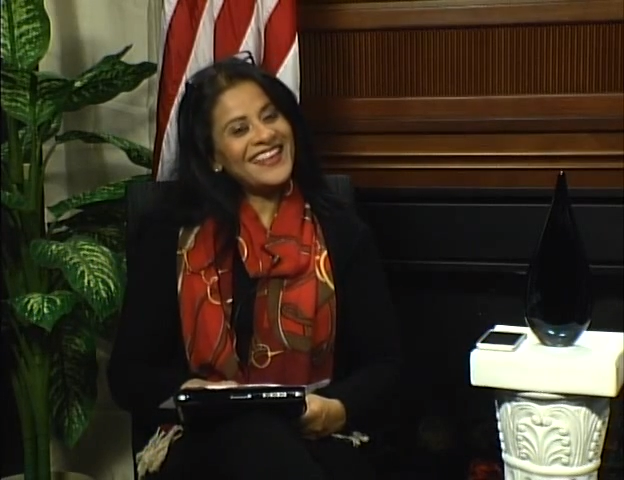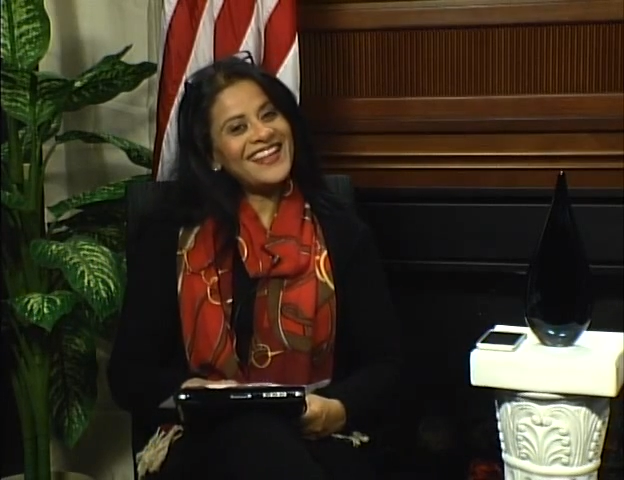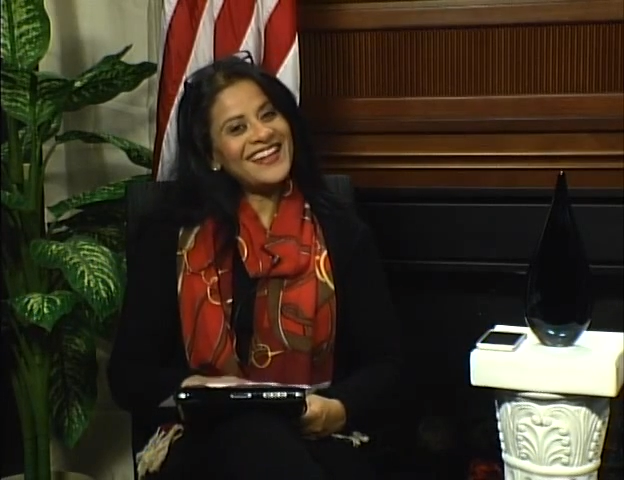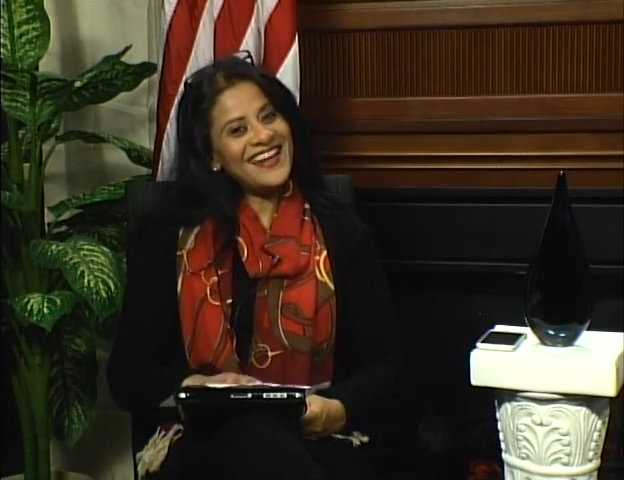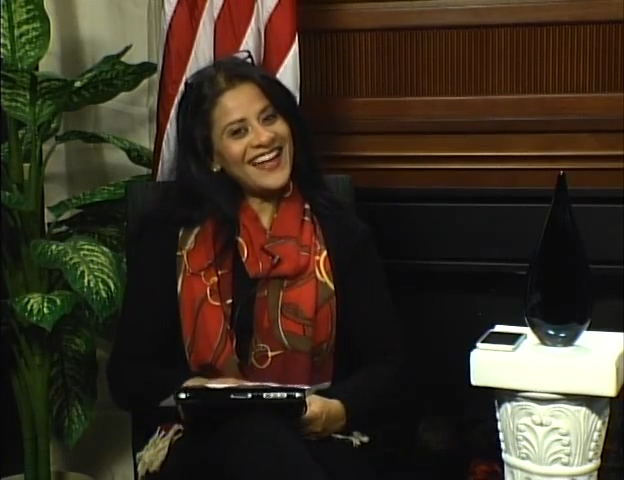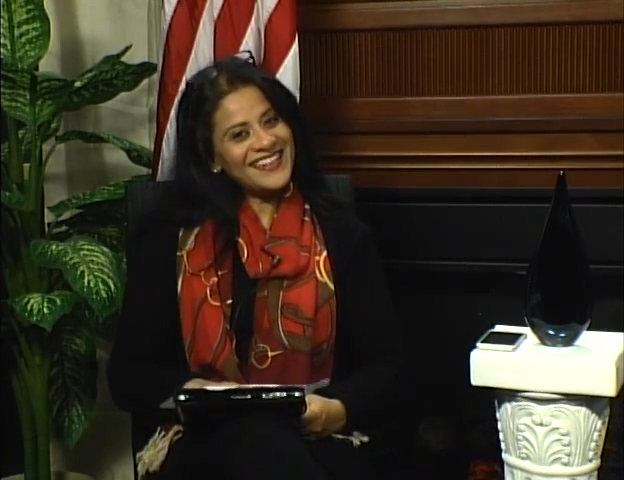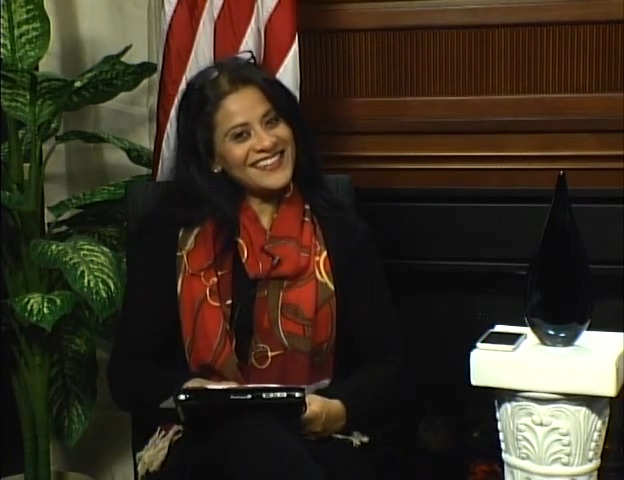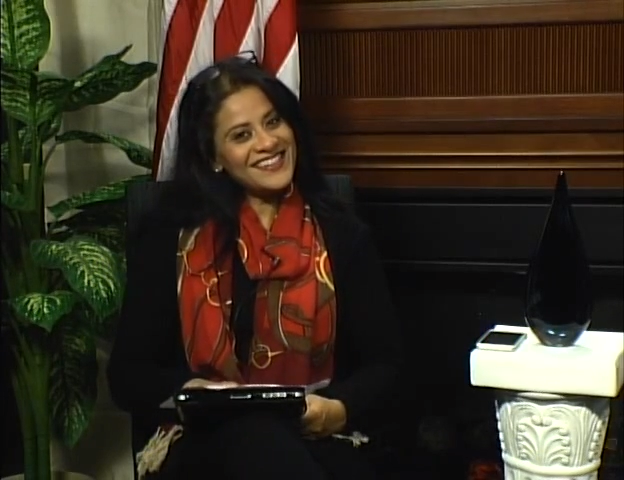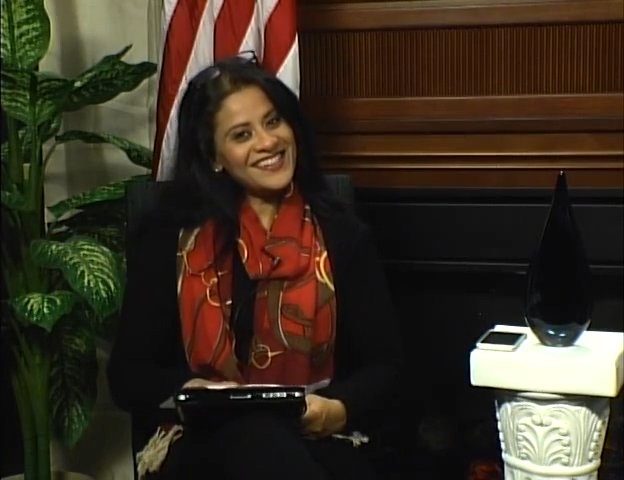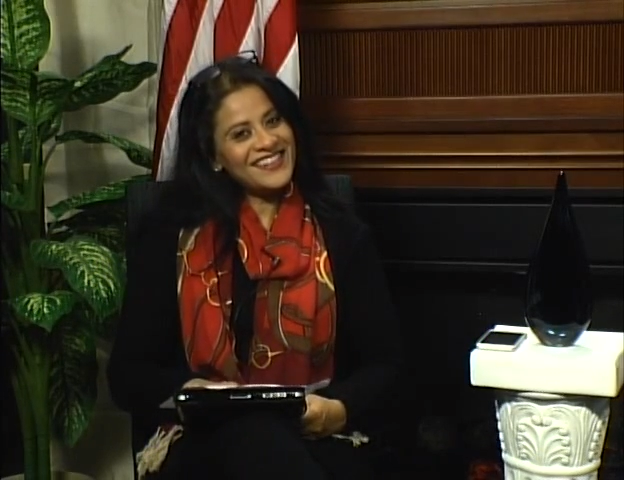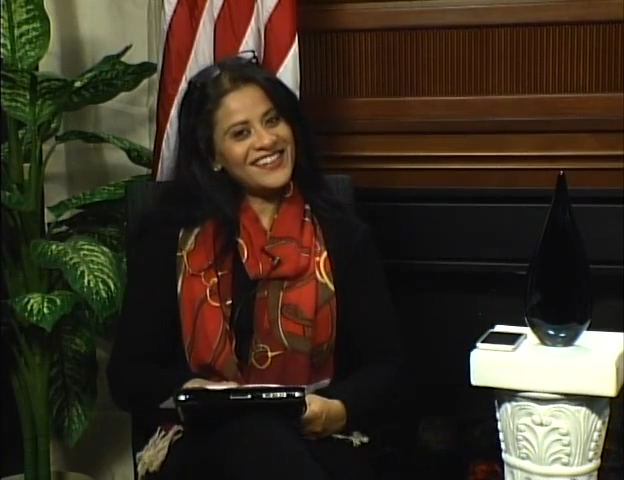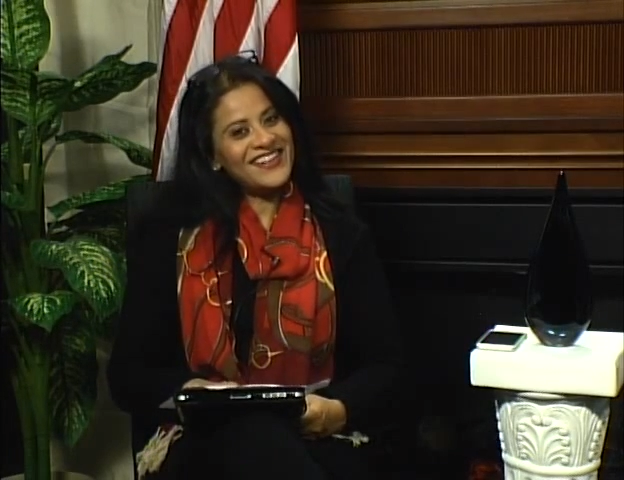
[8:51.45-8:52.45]
that
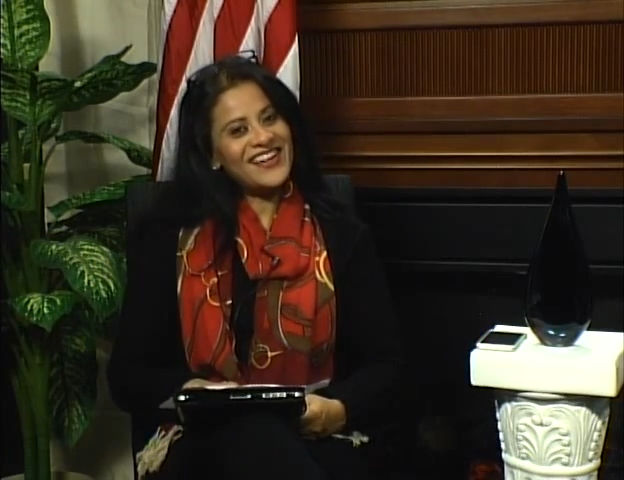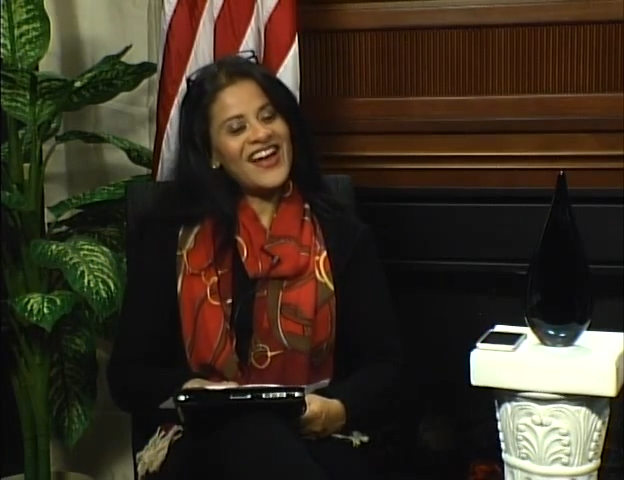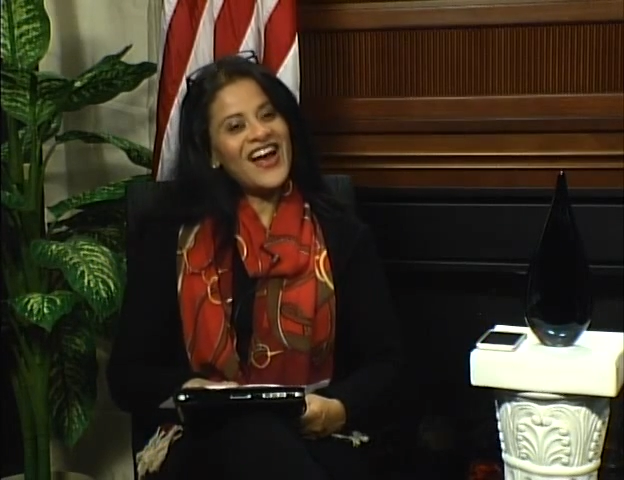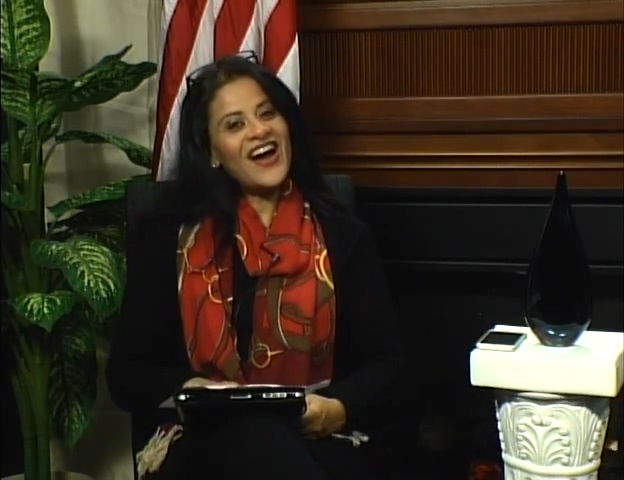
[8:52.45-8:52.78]
next year,